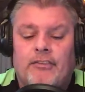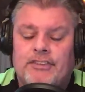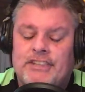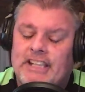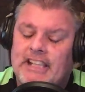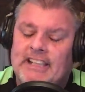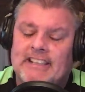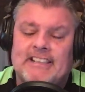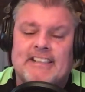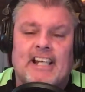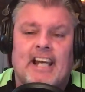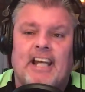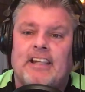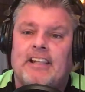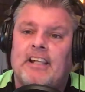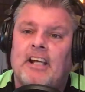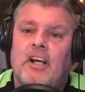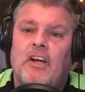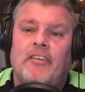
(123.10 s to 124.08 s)

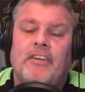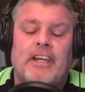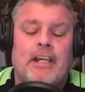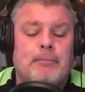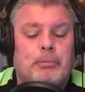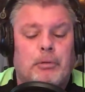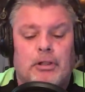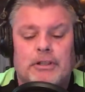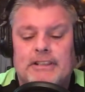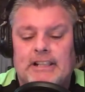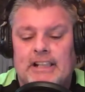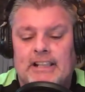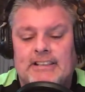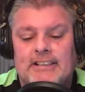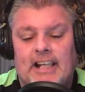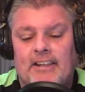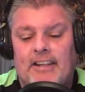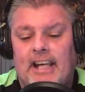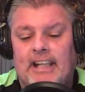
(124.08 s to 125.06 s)
TSA. You know, the airport
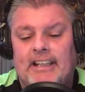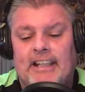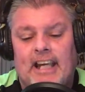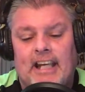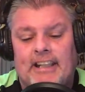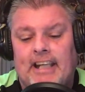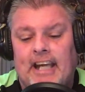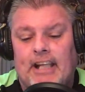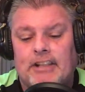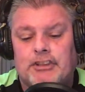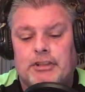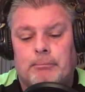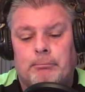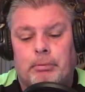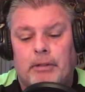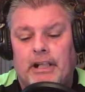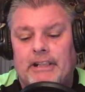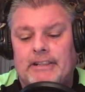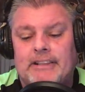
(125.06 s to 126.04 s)
TSA, they can't catch a
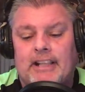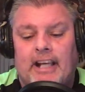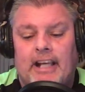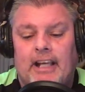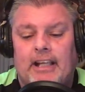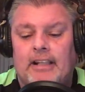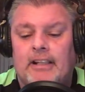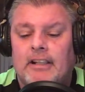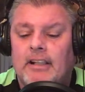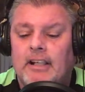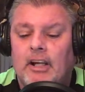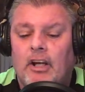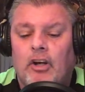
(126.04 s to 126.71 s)
break today.